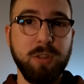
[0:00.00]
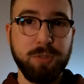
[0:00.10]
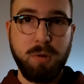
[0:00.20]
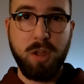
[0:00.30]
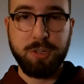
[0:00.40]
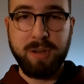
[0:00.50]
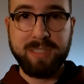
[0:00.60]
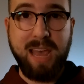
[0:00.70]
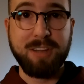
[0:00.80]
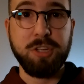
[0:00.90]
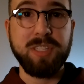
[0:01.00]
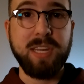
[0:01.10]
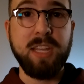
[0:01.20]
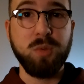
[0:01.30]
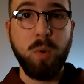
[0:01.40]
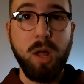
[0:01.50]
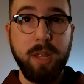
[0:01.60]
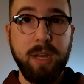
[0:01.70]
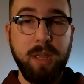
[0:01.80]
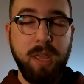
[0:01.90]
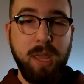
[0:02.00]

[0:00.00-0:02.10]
Those are all transactions in his wallet.